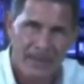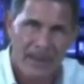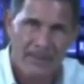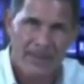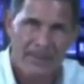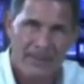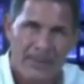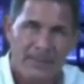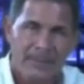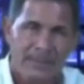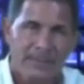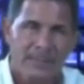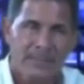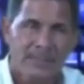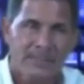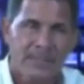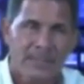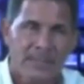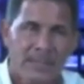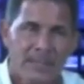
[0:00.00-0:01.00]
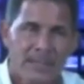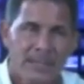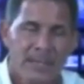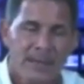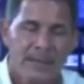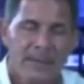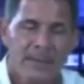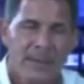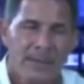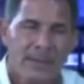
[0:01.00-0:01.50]
I mean, this is,
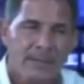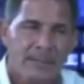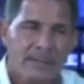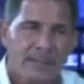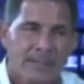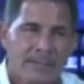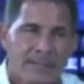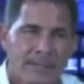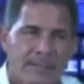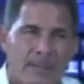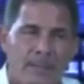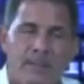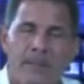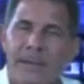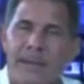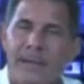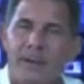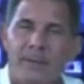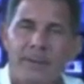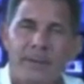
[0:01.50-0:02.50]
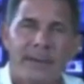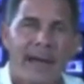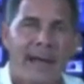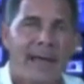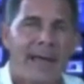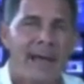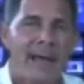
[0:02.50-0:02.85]
this is bigger than I